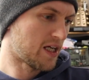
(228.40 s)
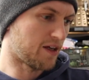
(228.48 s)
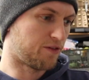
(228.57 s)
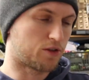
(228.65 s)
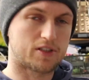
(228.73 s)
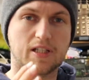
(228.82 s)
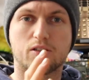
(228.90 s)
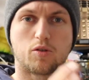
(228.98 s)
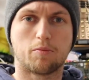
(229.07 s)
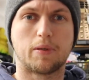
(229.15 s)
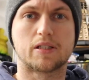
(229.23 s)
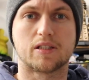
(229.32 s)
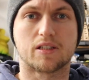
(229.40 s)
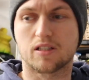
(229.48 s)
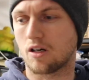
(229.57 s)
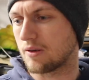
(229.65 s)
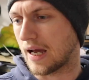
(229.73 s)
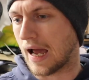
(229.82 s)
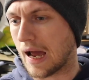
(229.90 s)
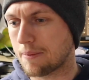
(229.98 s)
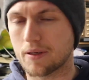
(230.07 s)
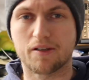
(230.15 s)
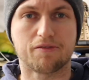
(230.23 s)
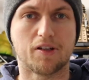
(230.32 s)
If you can sell it to a business, I'll
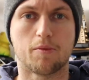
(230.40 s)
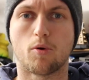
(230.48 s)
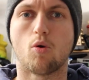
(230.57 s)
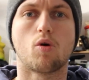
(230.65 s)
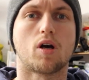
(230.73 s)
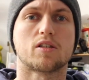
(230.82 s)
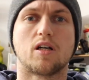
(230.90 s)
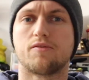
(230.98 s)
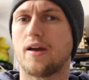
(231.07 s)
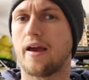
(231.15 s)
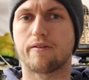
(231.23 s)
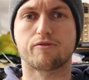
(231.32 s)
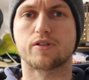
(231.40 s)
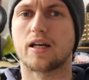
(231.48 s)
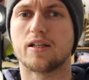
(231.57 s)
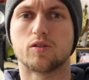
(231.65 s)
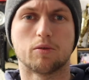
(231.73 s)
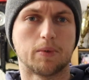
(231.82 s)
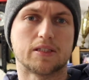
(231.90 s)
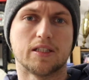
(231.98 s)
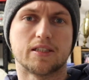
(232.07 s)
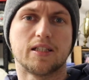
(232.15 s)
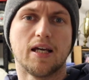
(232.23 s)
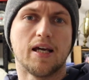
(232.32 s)
happily flip all our stuff every day to a
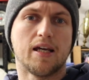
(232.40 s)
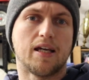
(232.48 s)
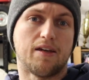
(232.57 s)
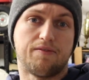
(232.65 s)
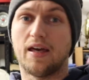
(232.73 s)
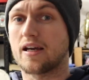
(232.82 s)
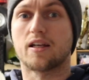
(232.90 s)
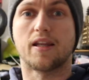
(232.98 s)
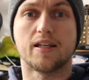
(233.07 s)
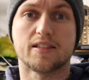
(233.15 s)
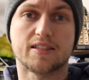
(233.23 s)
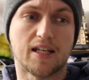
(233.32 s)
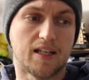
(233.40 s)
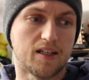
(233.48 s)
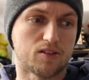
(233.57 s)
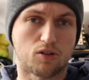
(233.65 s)
business if they're going to then sell it.